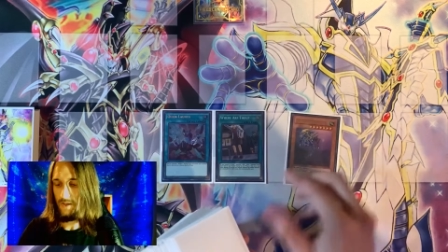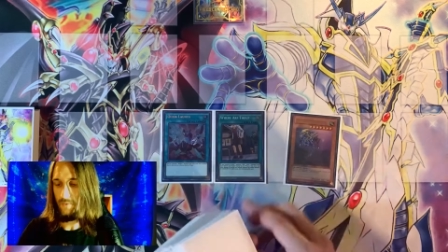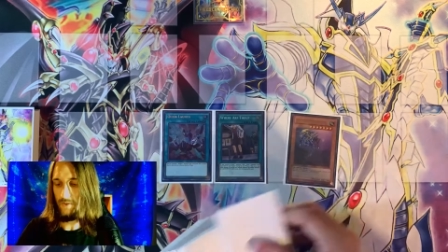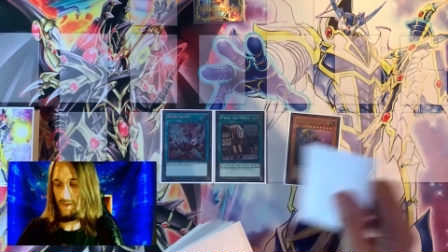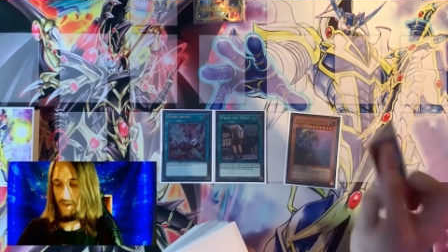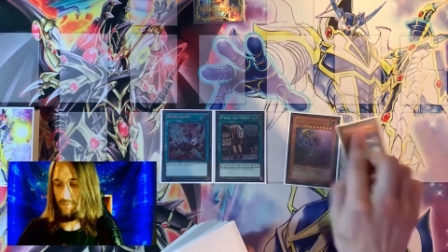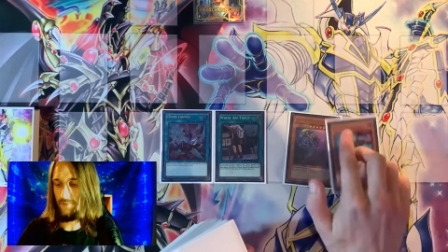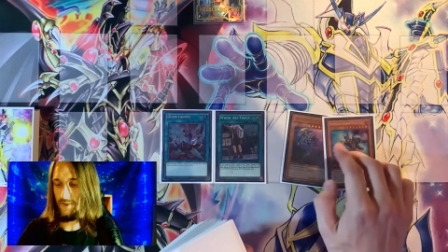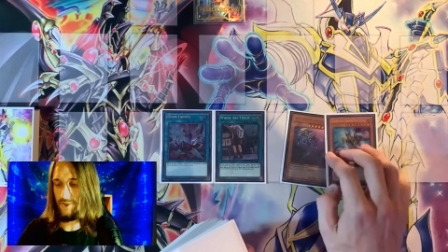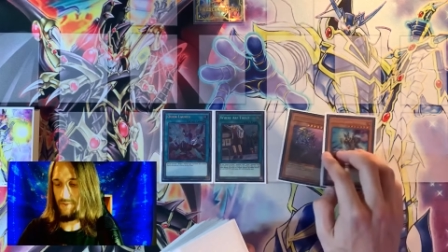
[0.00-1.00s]
We got a
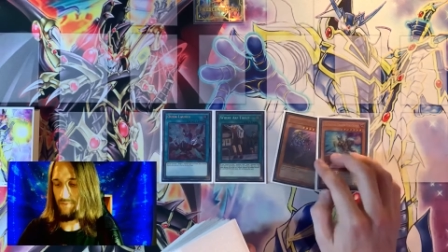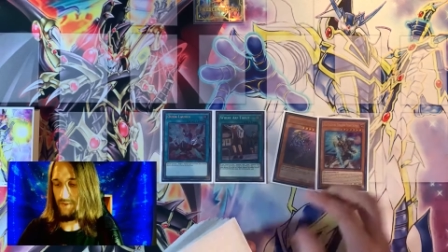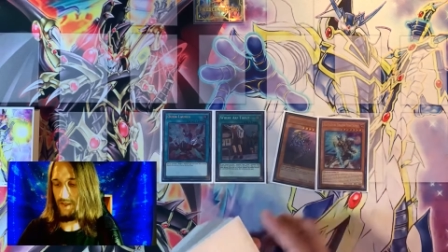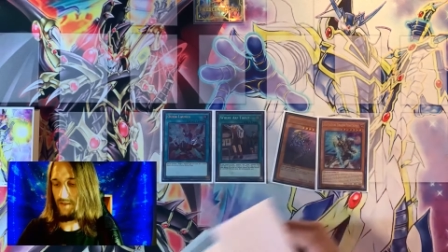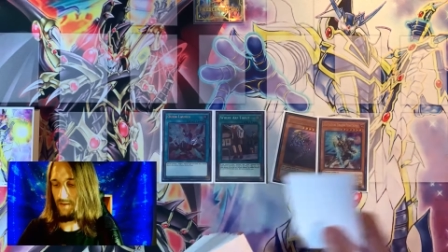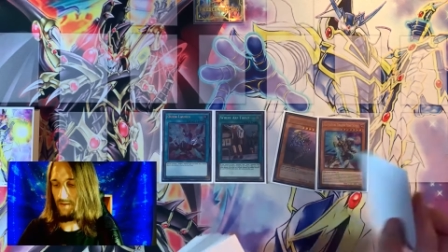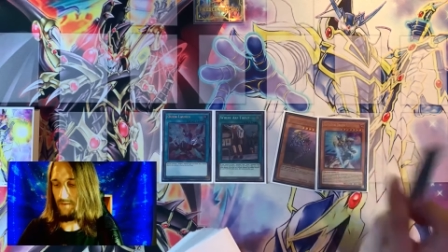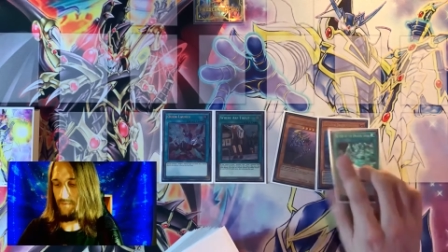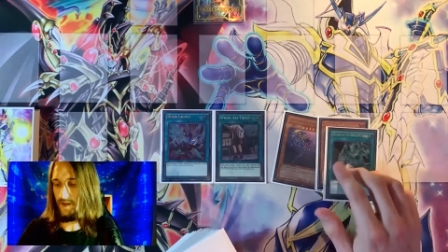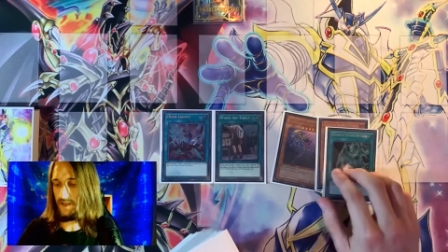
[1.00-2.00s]
Buster Blader, a
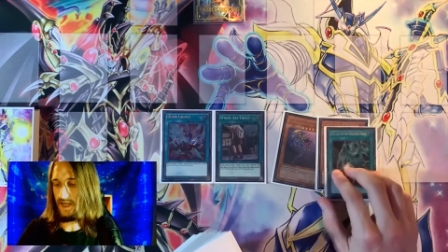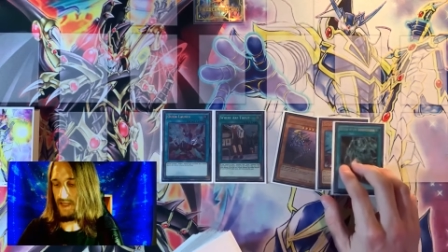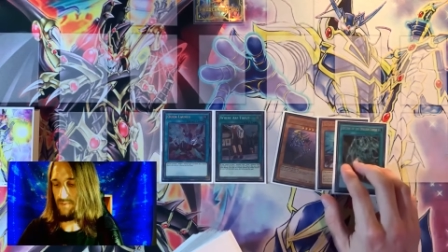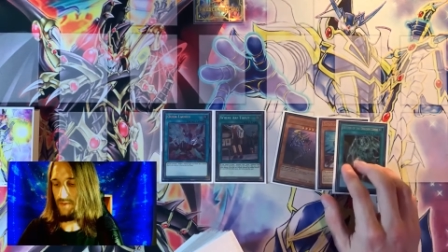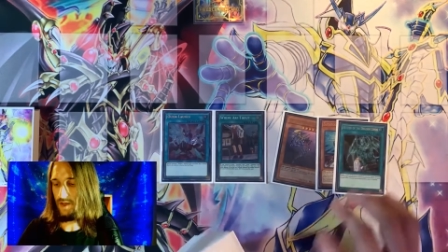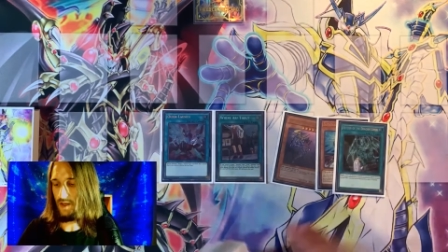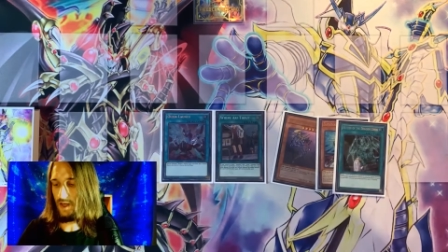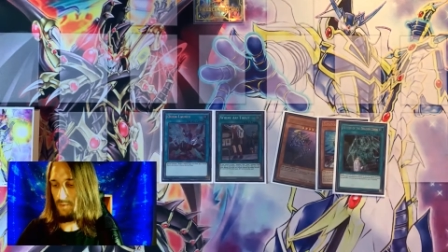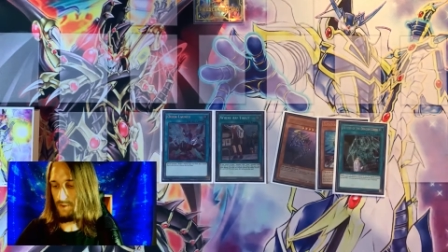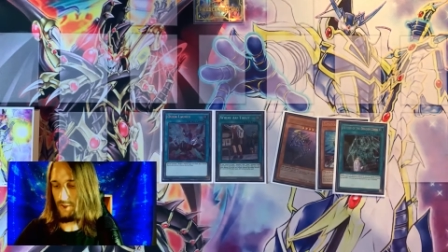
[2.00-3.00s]
Phantasme,
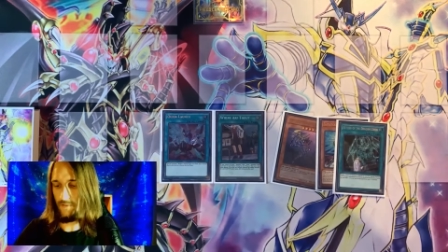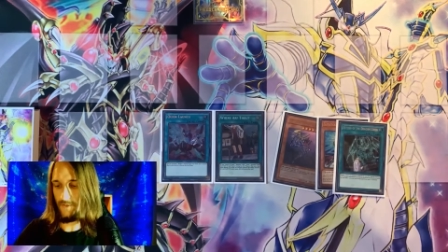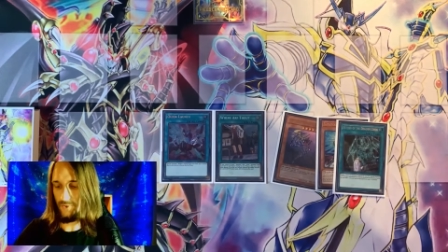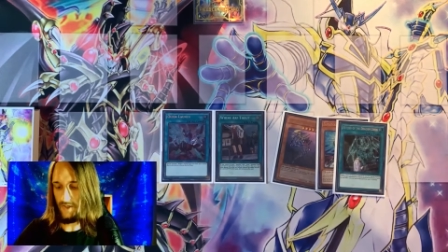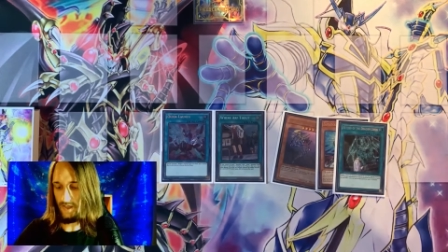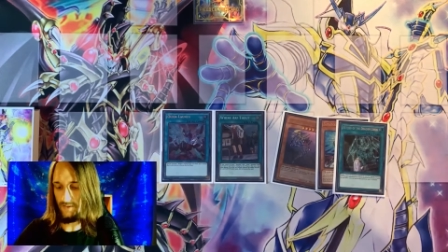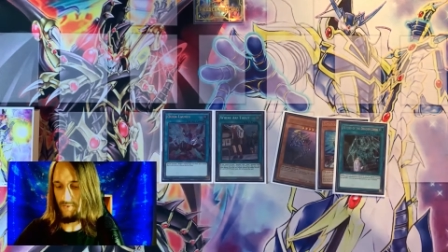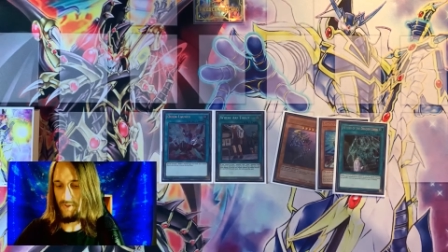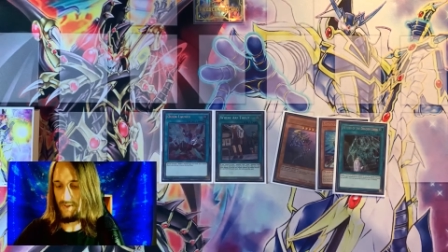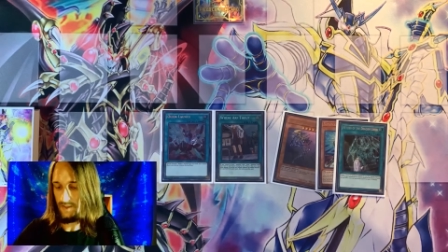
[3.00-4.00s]
and a Return of the Dragon
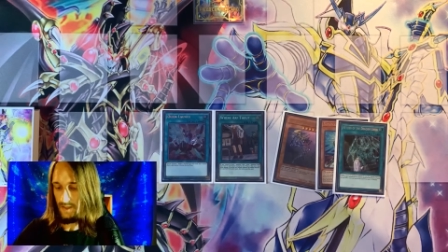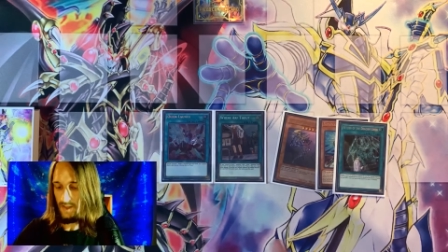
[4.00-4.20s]
Lords.